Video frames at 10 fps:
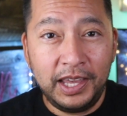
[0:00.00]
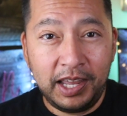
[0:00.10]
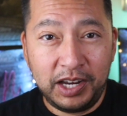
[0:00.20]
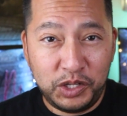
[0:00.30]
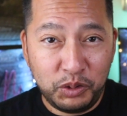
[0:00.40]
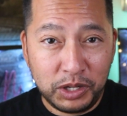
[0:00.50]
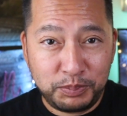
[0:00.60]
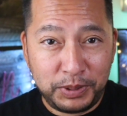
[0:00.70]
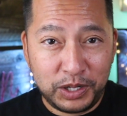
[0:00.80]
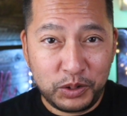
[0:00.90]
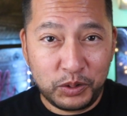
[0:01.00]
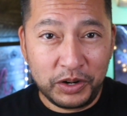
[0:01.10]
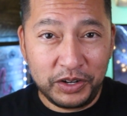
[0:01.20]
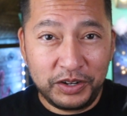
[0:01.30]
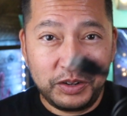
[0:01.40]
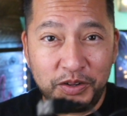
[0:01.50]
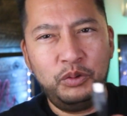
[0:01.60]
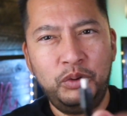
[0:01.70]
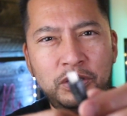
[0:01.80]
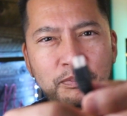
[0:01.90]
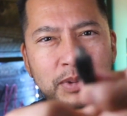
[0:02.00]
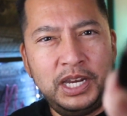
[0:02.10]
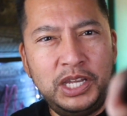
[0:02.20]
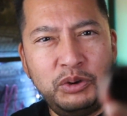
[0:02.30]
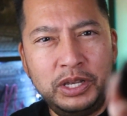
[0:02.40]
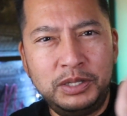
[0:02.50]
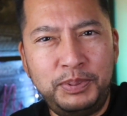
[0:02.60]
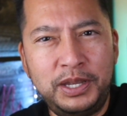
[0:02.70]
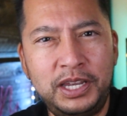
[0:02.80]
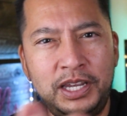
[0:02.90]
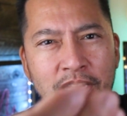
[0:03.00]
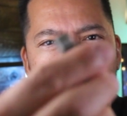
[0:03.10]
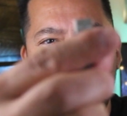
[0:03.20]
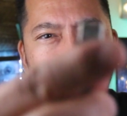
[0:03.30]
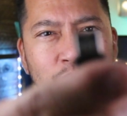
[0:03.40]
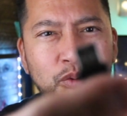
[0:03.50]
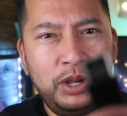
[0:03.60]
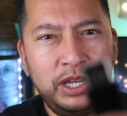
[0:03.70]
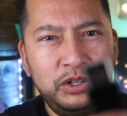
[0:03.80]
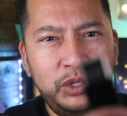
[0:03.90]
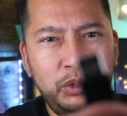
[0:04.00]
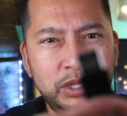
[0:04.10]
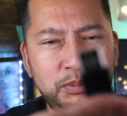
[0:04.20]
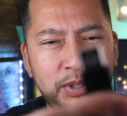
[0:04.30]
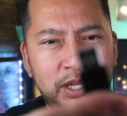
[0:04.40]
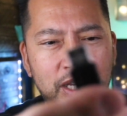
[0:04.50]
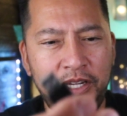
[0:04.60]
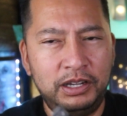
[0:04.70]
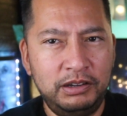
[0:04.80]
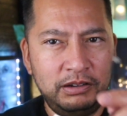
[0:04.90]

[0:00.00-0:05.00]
and a USB cord with the mini USB to regular USB.